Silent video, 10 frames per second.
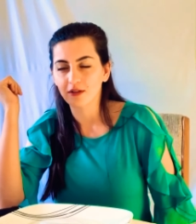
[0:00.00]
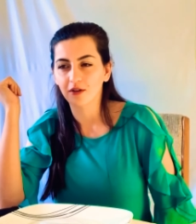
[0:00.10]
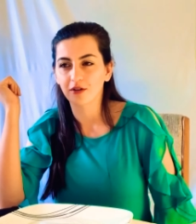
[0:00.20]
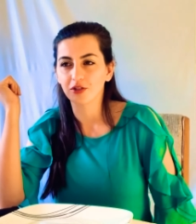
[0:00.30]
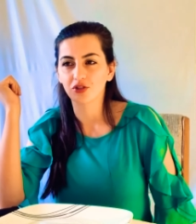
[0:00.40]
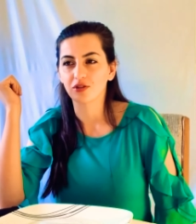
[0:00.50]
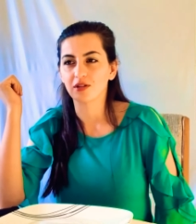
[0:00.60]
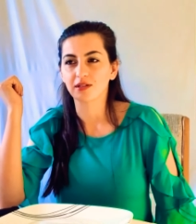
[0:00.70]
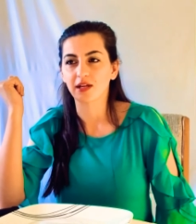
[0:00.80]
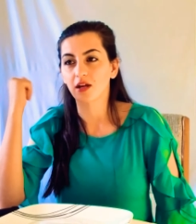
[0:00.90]
on the street
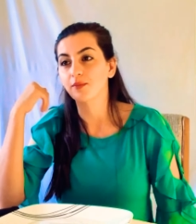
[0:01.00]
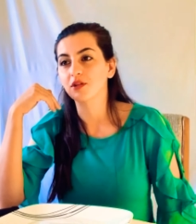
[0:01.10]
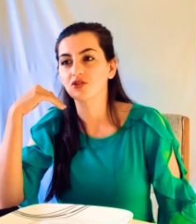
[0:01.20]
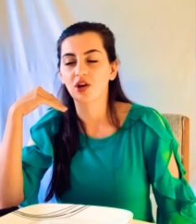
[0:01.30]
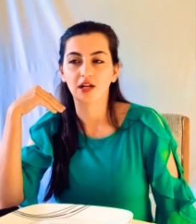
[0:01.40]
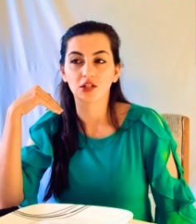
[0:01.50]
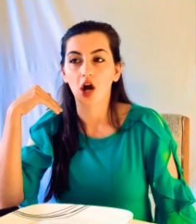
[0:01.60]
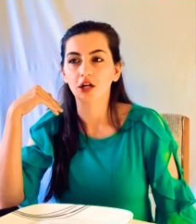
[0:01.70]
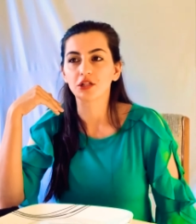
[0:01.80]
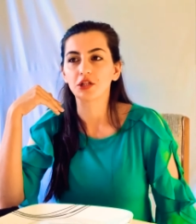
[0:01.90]
is like coming to try to
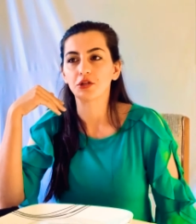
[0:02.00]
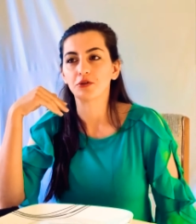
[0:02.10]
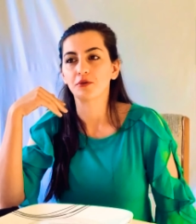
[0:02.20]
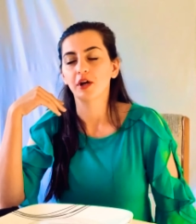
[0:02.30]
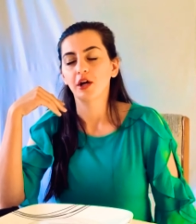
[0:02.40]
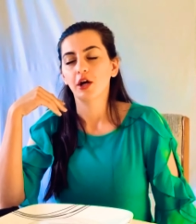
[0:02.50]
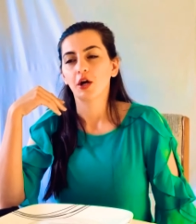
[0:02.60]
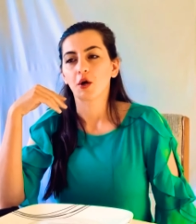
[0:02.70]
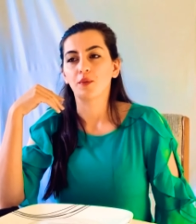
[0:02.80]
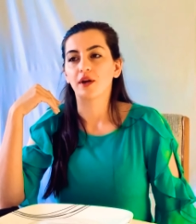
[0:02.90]
talk to you
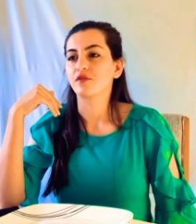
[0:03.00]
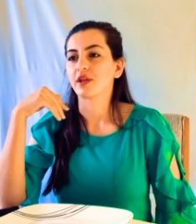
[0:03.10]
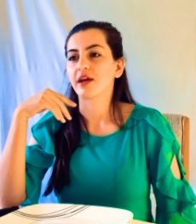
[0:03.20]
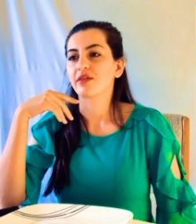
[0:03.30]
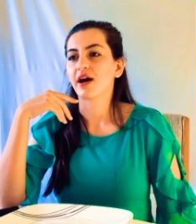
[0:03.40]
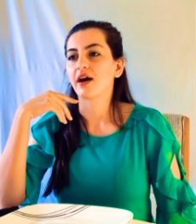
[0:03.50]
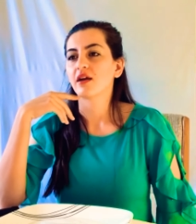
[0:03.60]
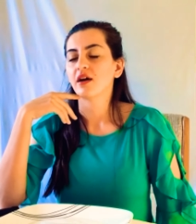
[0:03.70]
or whatever like that,